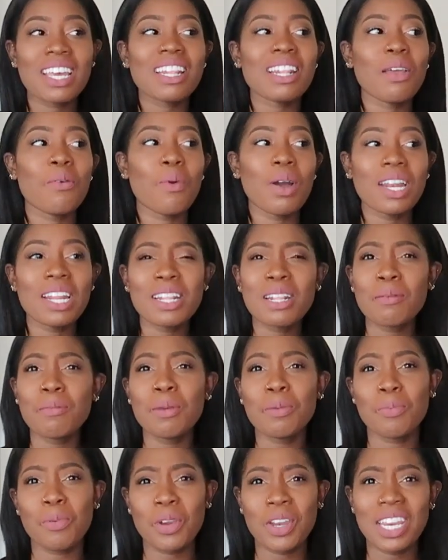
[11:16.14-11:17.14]
because I want it to
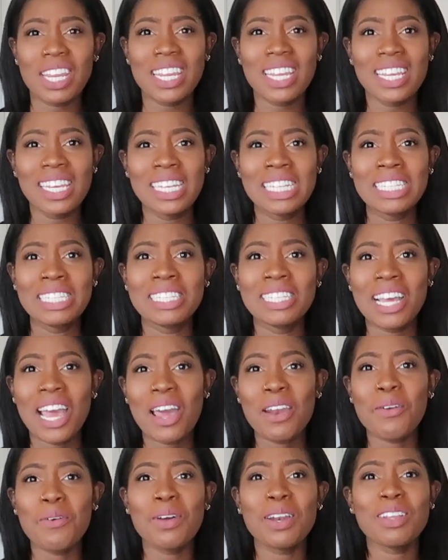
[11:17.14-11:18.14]
be pretty.
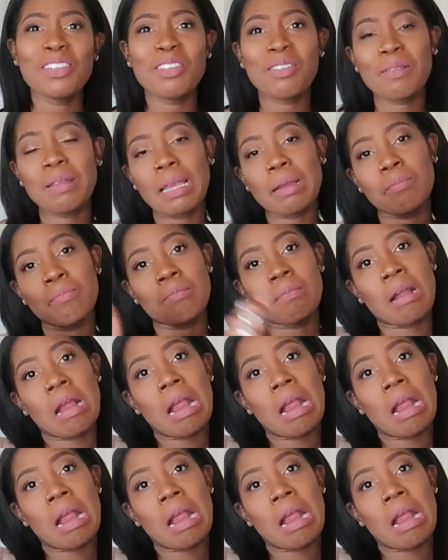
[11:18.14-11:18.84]
I don't want it just like